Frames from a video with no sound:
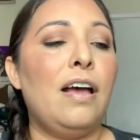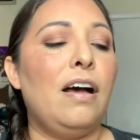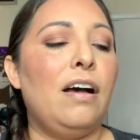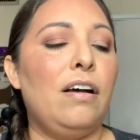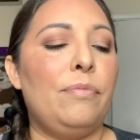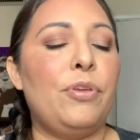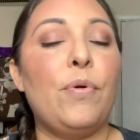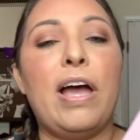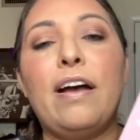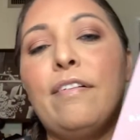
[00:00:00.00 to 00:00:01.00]
You
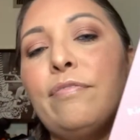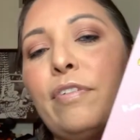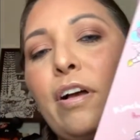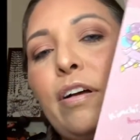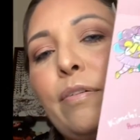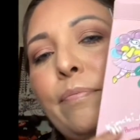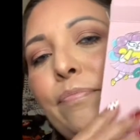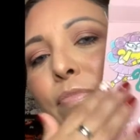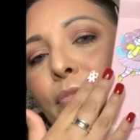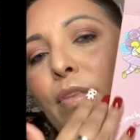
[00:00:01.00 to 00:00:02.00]
have the
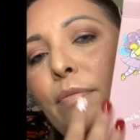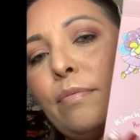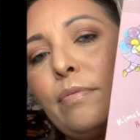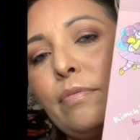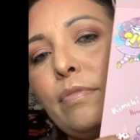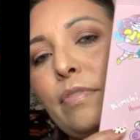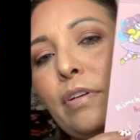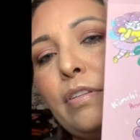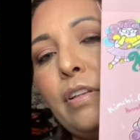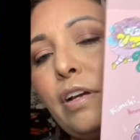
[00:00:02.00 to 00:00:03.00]

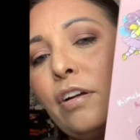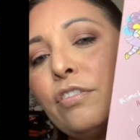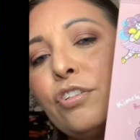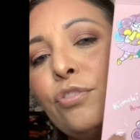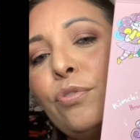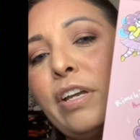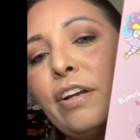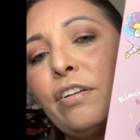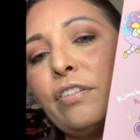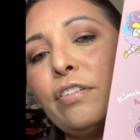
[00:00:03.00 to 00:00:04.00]
cartoon
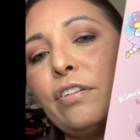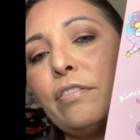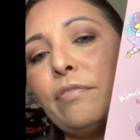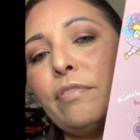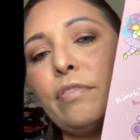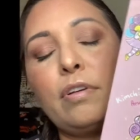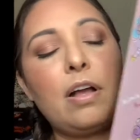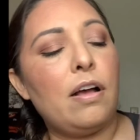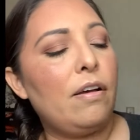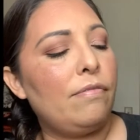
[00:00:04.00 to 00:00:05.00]
character
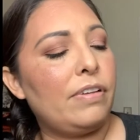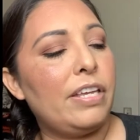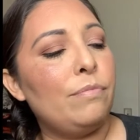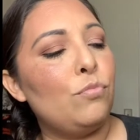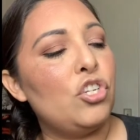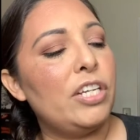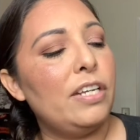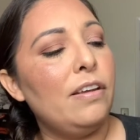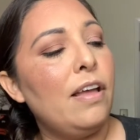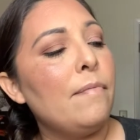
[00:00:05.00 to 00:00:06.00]
of
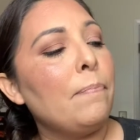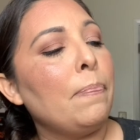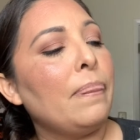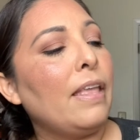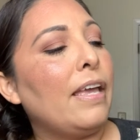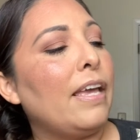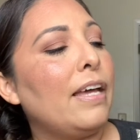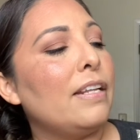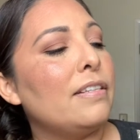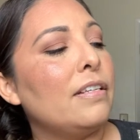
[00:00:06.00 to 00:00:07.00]
Kimchi,
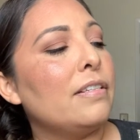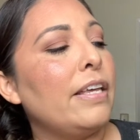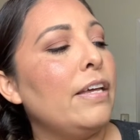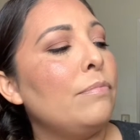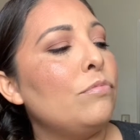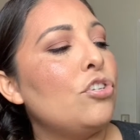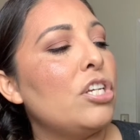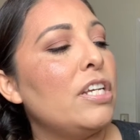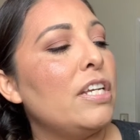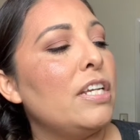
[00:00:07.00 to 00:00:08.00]
and it says
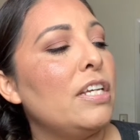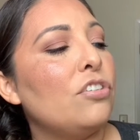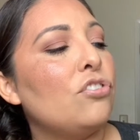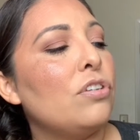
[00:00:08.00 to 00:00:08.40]
Kimchi_chick